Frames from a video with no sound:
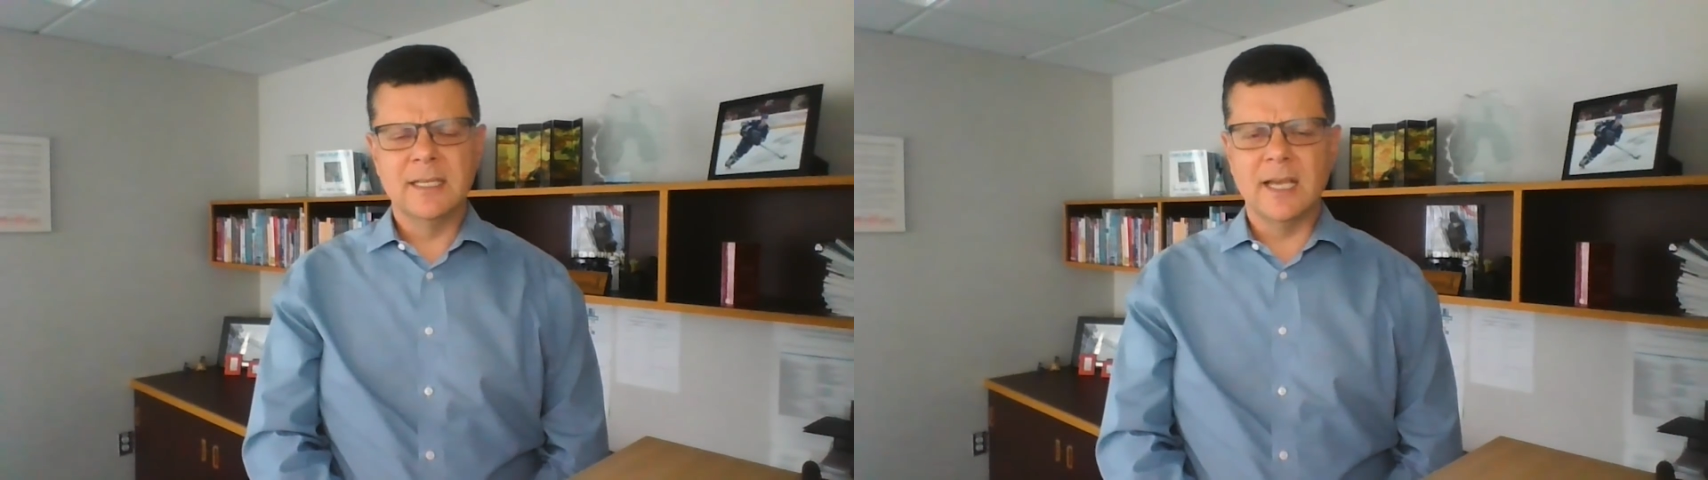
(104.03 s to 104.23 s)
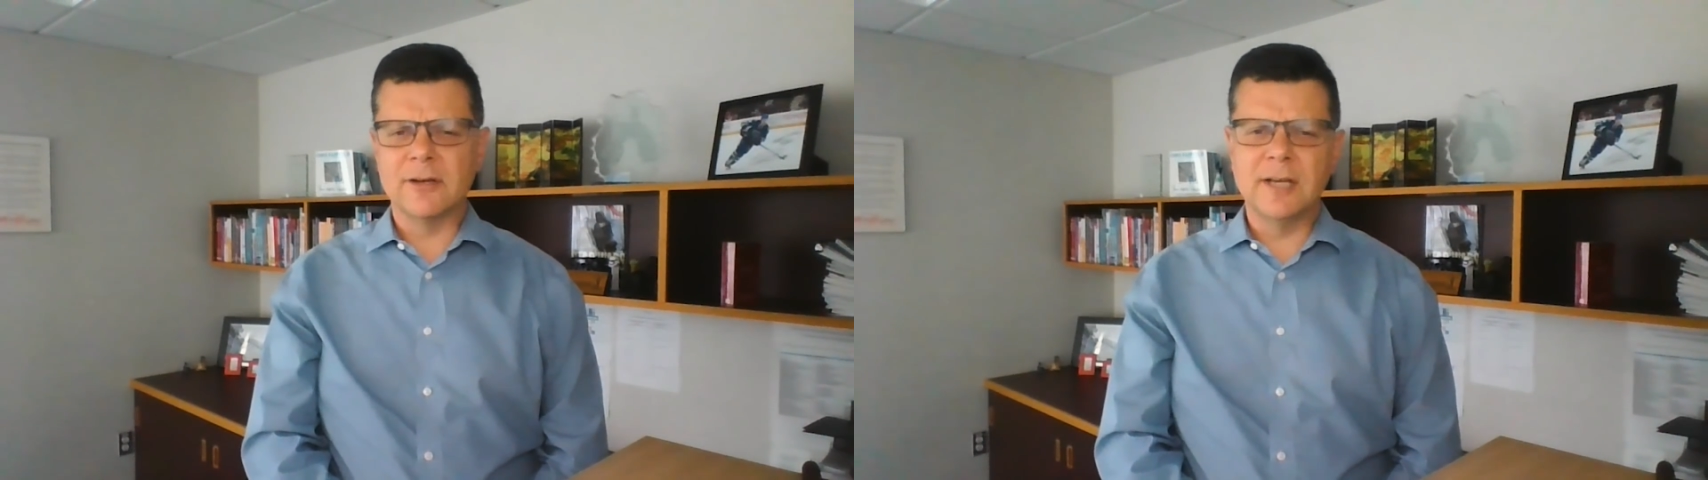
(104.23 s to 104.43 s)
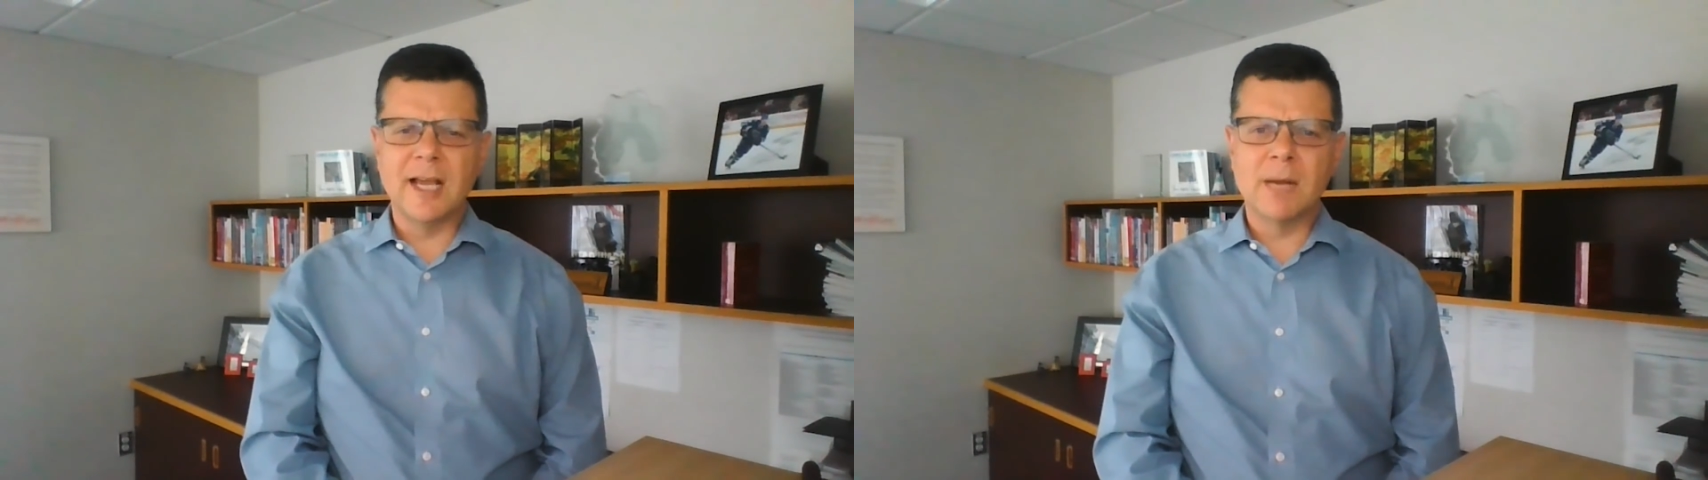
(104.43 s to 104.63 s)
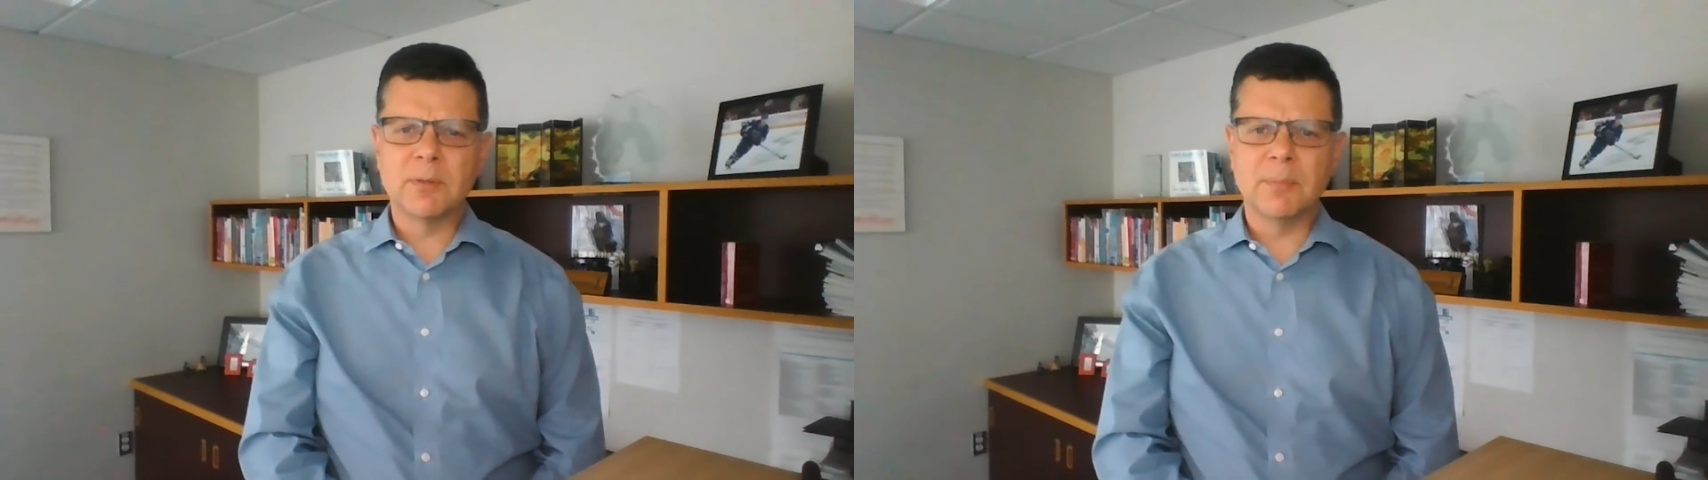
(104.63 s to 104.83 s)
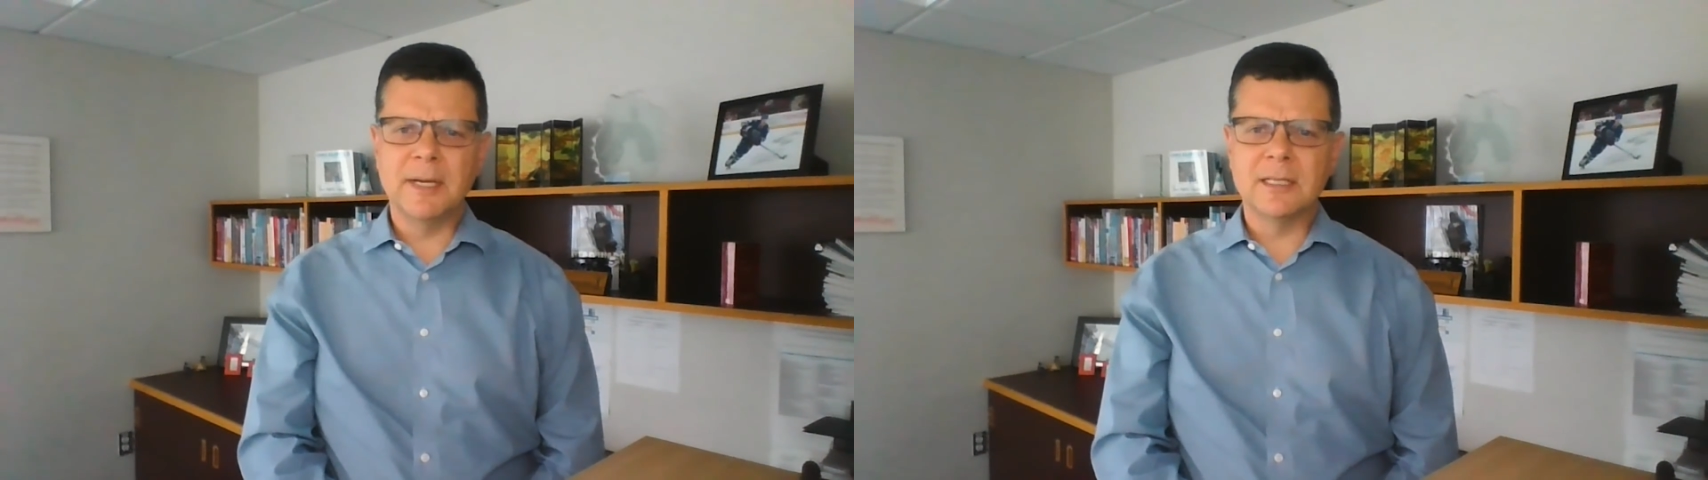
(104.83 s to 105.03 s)
and are now
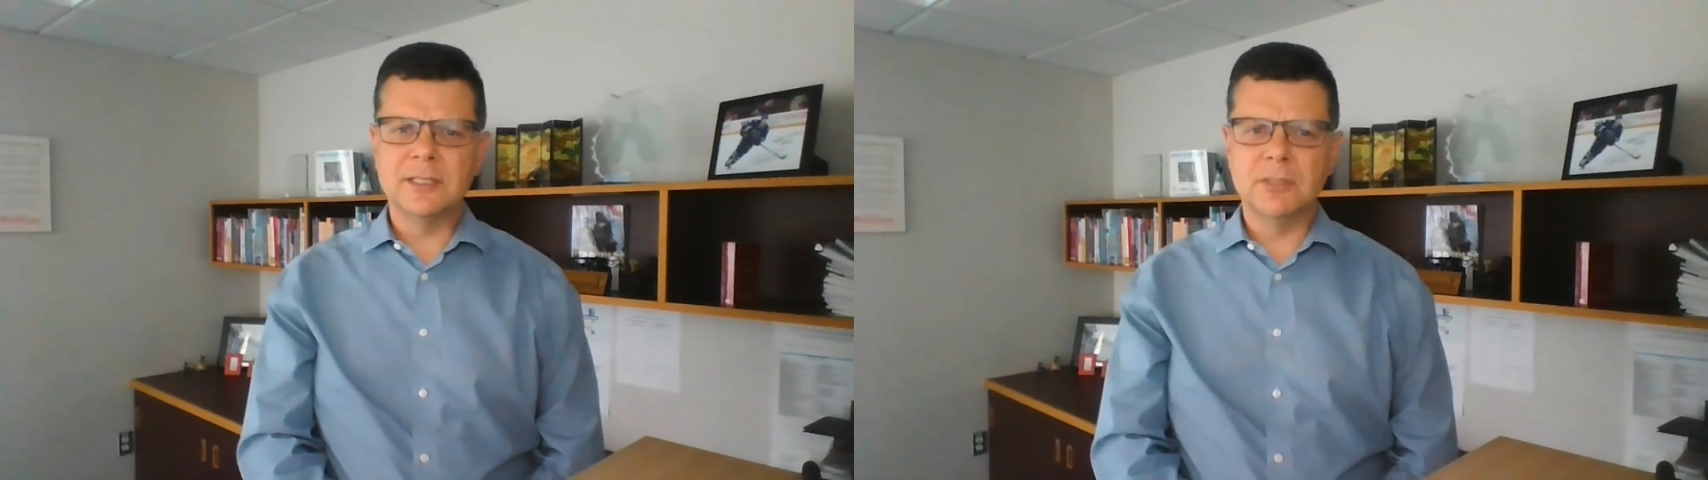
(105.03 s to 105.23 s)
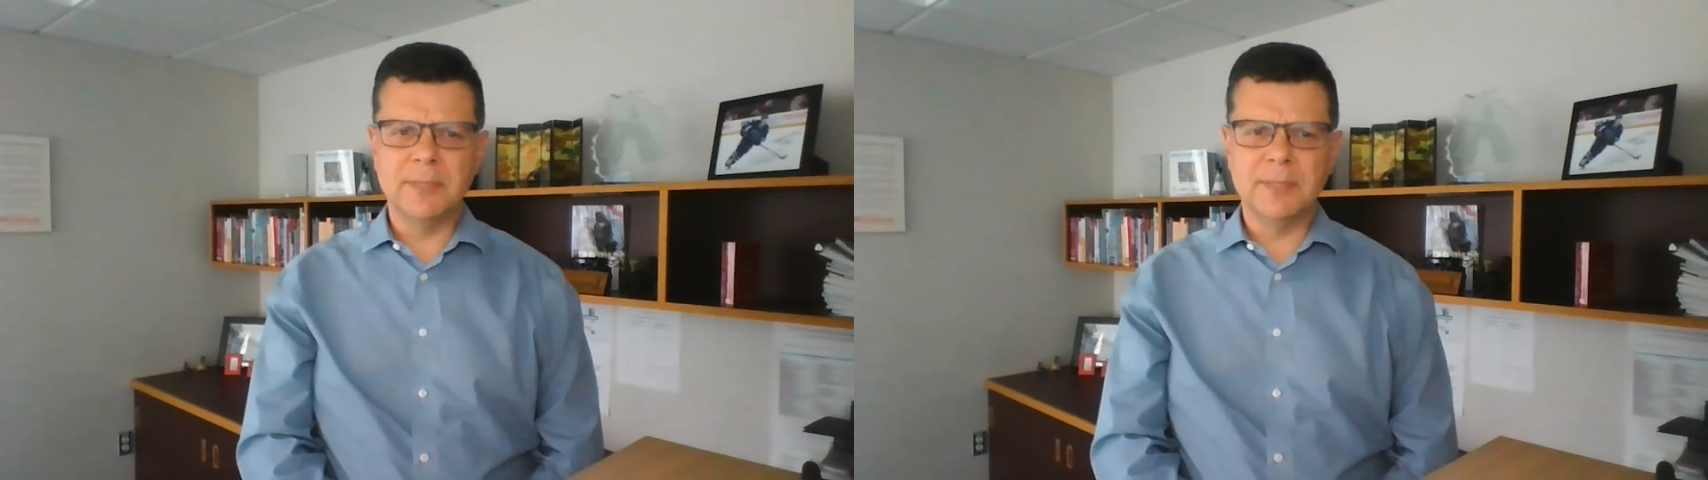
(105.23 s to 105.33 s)
prepared to